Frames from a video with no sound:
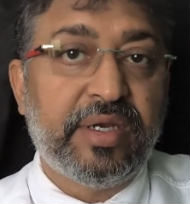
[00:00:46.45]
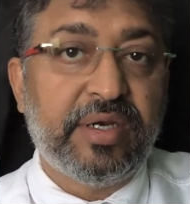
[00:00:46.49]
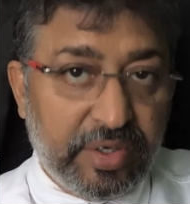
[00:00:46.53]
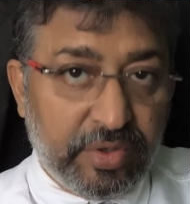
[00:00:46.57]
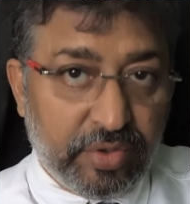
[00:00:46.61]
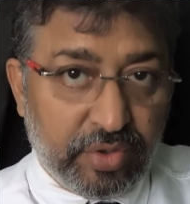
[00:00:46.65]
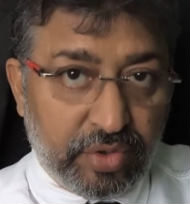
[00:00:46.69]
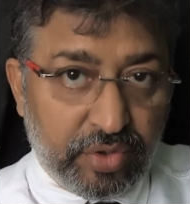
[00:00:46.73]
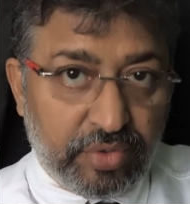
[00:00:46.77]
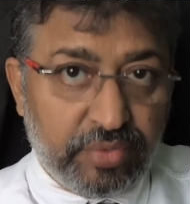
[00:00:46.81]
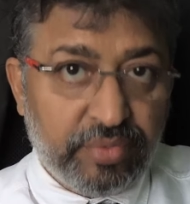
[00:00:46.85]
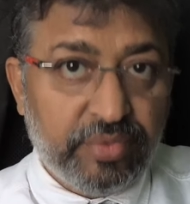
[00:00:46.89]

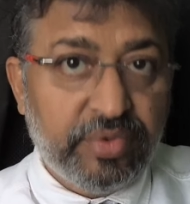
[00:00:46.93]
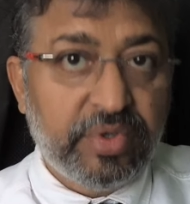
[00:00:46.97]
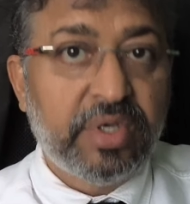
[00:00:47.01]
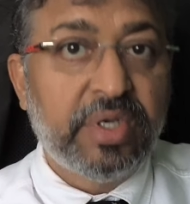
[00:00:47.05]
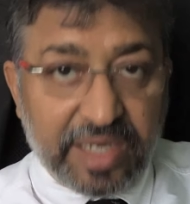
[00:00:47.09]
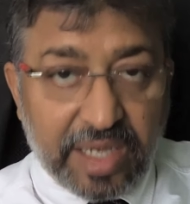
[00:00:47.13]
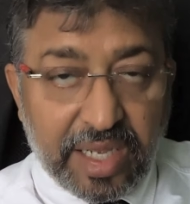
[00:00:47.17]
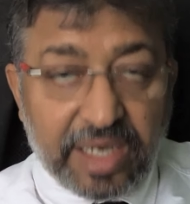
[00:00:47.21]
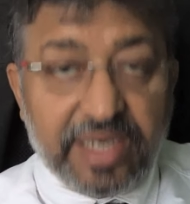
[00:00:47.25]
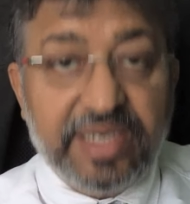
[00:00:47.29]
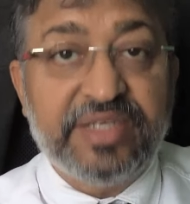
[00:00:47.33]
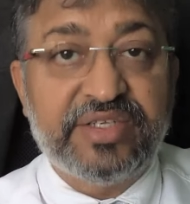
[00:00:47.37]

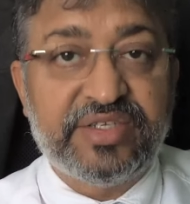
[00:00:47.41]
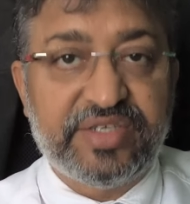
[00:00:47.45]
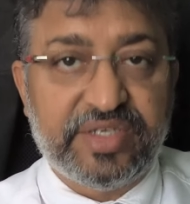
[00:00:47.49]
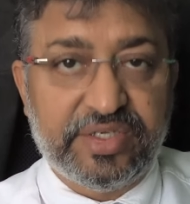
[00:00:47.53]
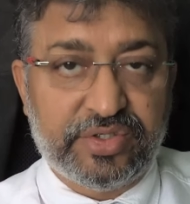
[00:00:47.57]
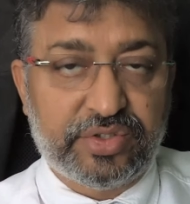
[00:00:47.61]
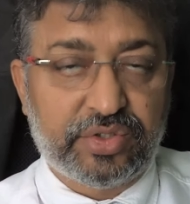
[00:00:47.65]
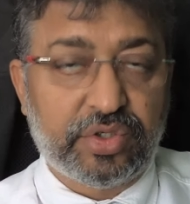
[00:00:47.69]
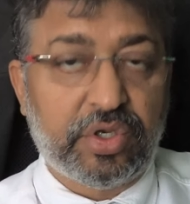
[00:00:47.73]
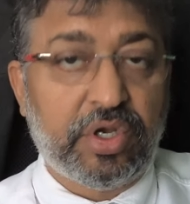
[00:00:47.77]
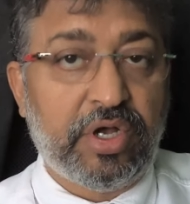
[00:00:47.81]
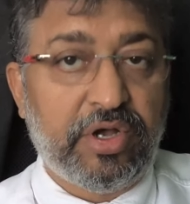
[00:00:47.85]

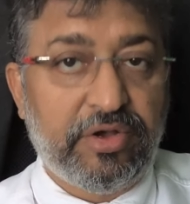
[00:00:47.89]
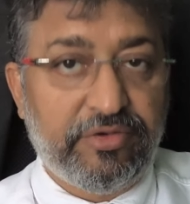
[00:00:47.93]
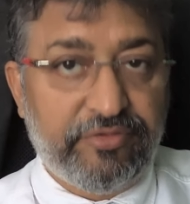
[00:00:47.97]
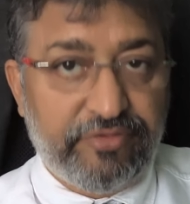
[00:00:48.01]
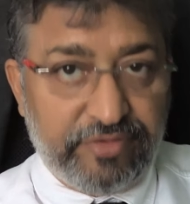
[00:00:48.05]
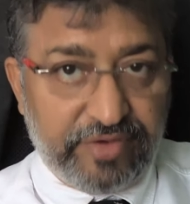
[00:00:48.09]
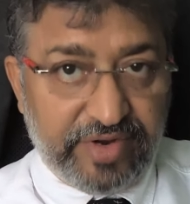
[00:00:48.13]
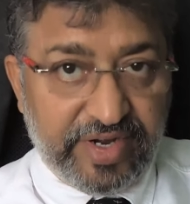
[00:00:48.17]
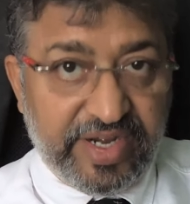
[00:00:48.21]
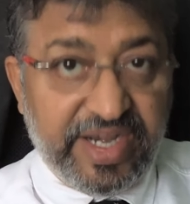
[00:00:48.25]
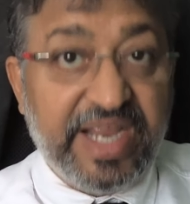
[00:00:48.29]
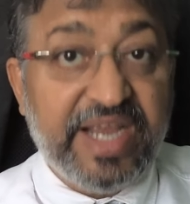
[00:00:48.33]
analysis
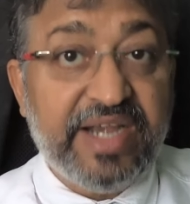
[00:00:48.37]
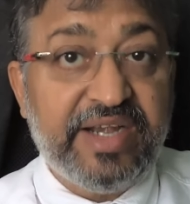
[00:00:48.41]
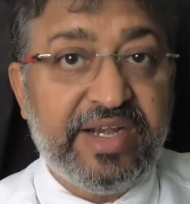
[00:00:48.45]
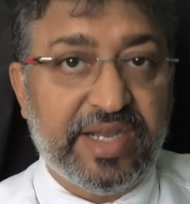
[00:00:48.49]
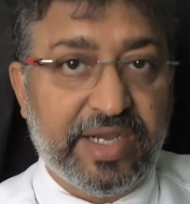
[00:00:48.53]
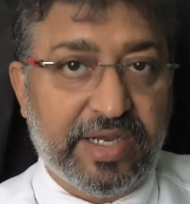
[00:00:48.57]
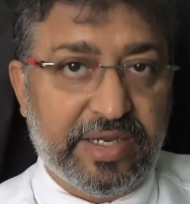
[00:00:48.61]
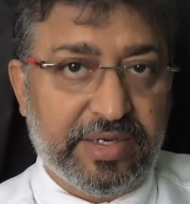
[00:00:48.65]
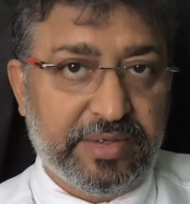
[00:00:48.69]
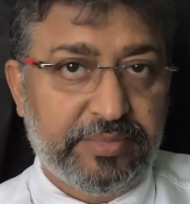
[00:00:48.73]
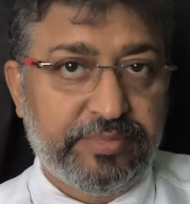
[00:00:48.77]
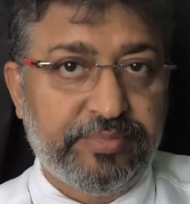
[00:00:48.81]
of
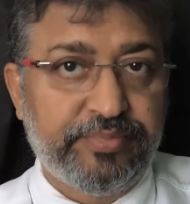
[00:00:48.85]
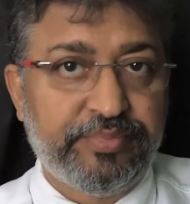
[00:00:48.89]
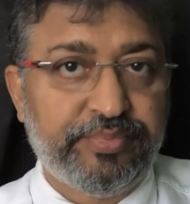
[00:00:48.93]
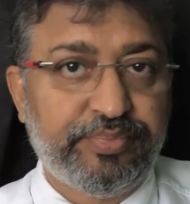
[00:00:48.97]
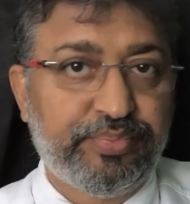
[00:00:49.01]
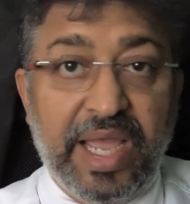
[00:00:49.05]
data.